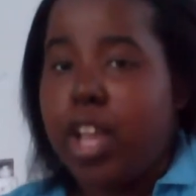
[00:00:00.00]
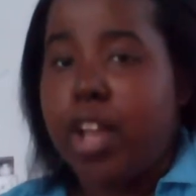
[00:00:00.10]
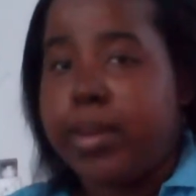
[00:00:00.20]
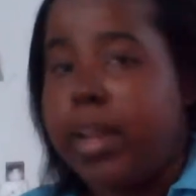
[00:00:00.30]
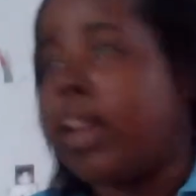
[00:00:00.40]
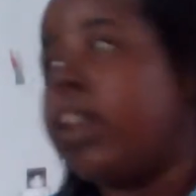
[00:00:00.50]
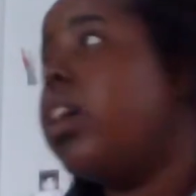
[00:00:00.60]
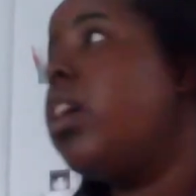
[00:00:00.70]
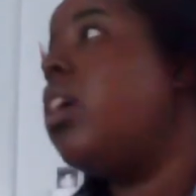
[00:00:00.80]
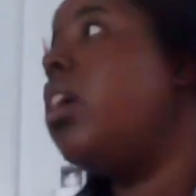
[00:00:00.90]
Okay.
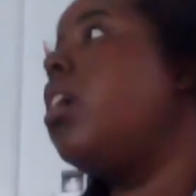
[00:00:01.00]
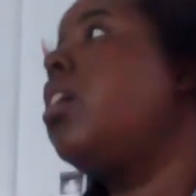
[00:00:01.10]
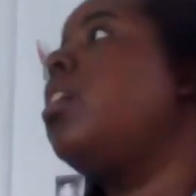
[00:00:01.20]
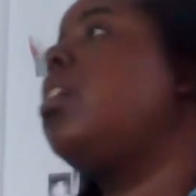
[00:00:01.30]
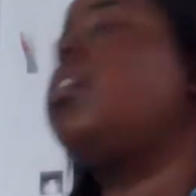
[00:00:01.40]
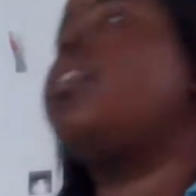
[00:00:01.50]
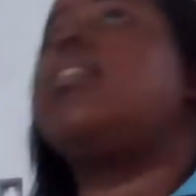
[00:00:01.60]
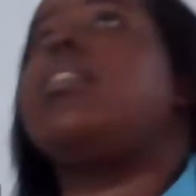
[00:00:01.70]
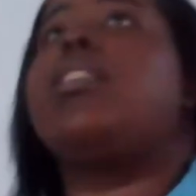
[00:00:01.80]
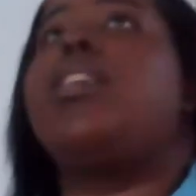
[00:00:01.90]

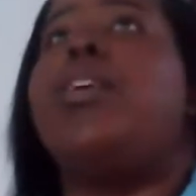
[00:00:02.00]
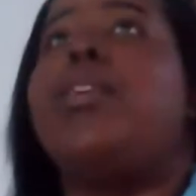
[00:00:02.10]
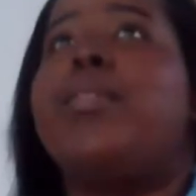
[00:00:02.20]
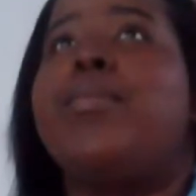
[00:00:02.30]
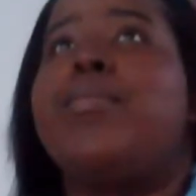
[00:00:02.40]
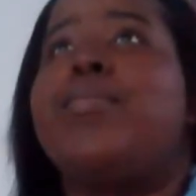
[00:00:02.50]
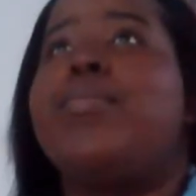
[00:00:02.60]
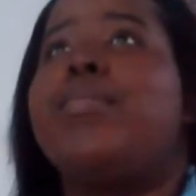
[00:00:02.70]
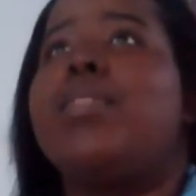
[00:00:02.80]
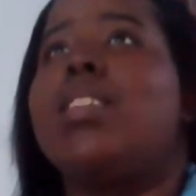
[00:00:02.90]
So
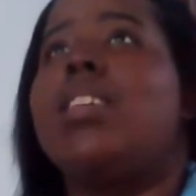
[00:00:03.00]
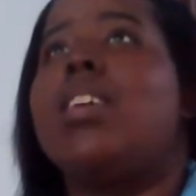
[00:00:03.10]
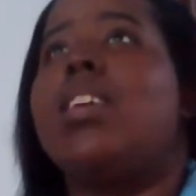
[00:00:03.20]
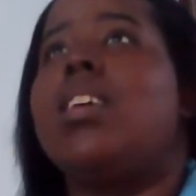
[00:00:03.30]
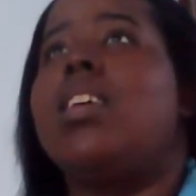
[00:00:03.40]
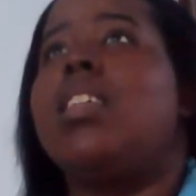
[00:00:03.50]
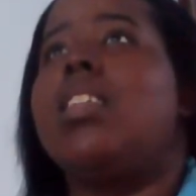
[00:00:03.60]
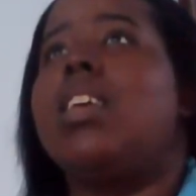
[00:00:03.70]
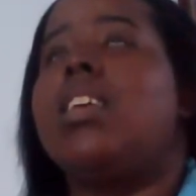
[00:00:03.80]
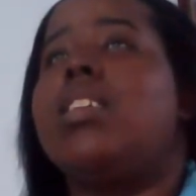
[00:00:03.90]

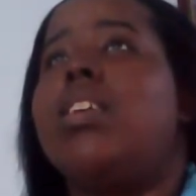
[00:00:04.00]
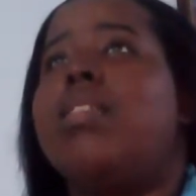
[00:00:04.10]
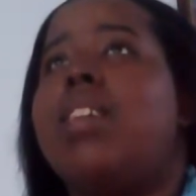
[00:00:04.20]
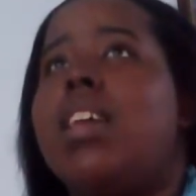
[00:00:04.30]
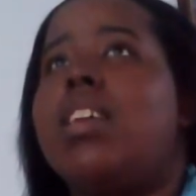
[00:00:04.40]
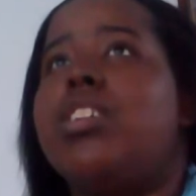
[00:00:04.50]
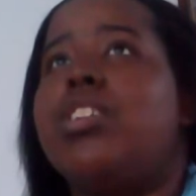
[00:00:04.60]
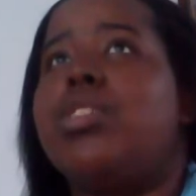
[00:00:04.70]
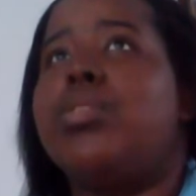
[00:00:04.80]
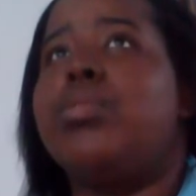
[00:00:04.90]
they solved that
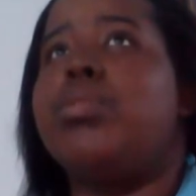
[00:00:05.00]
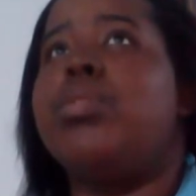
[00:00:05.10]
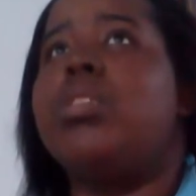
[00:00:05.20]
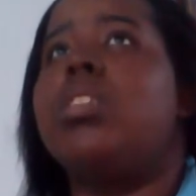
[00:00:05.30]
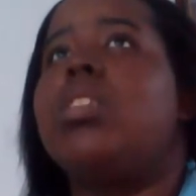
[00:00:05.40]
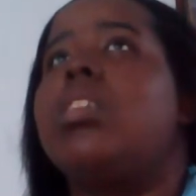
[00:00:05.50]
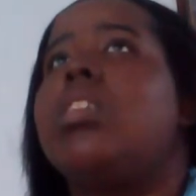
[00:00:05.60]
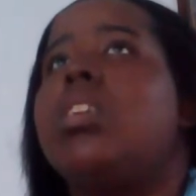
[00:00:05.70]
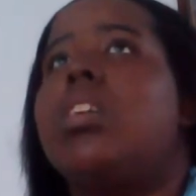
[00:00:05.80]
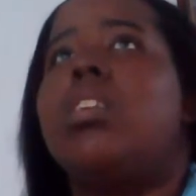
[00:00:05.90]
issue.
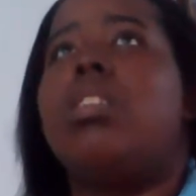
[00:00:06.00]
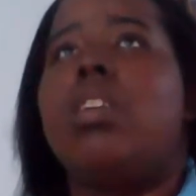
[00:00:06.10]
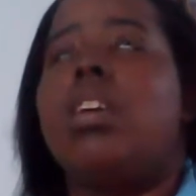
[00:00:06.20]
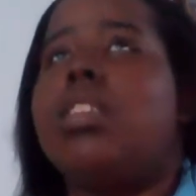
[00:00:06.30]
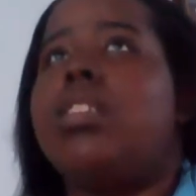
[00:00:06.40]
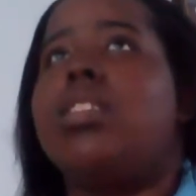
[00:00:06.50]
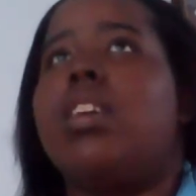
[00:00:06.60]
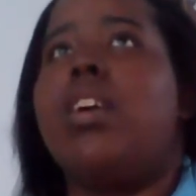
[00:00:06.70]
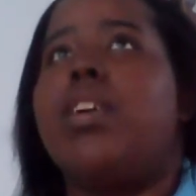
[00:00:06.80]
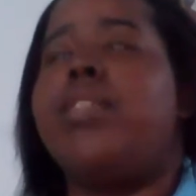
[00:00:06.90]
All that other
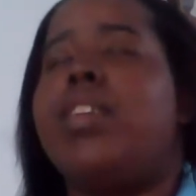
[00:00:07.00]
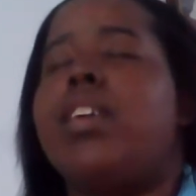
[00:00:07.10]
stuff.